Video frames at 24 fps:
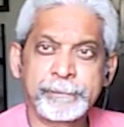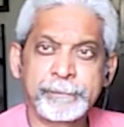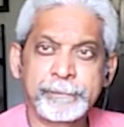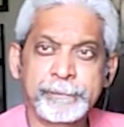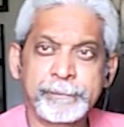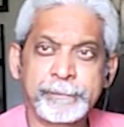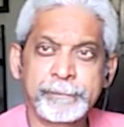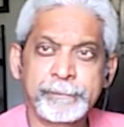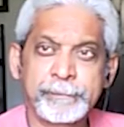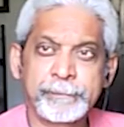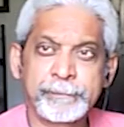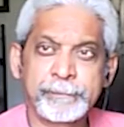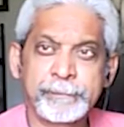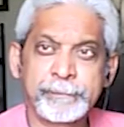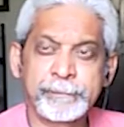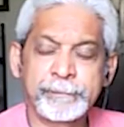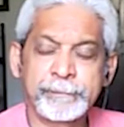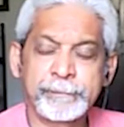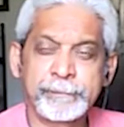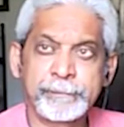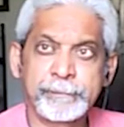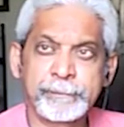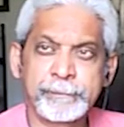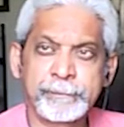
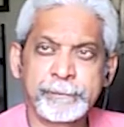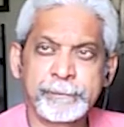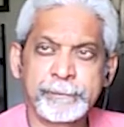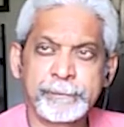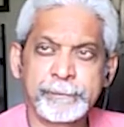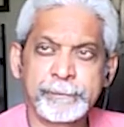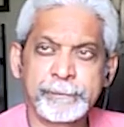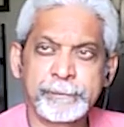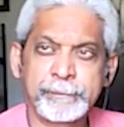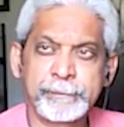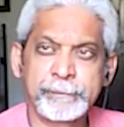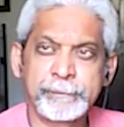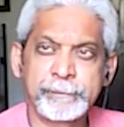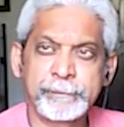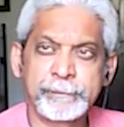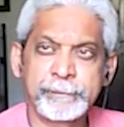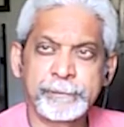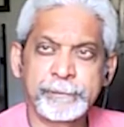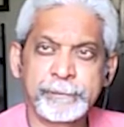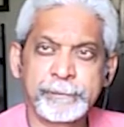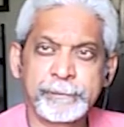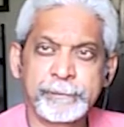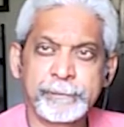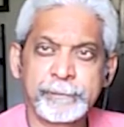
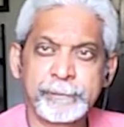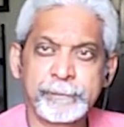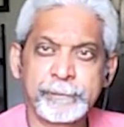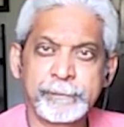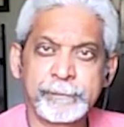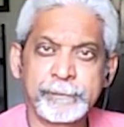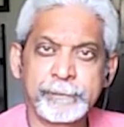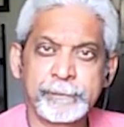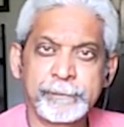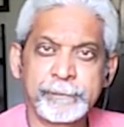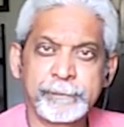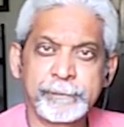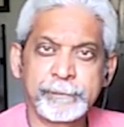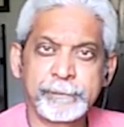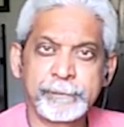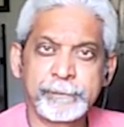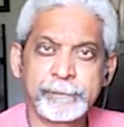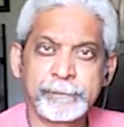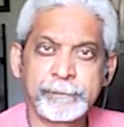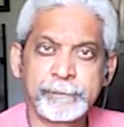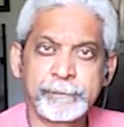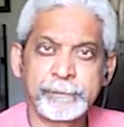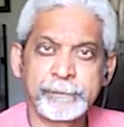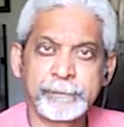
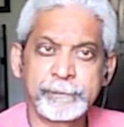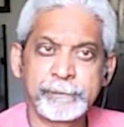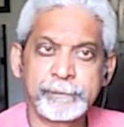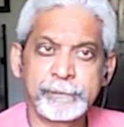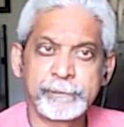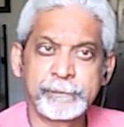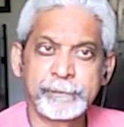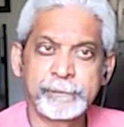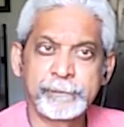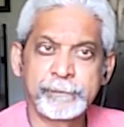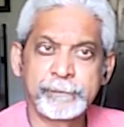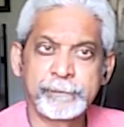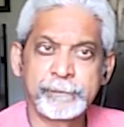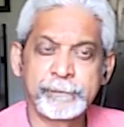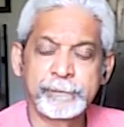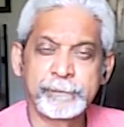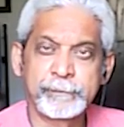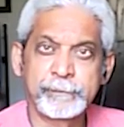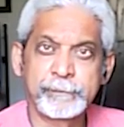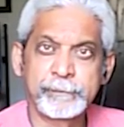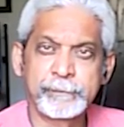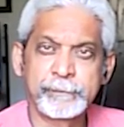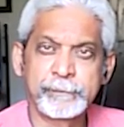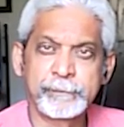[no speech]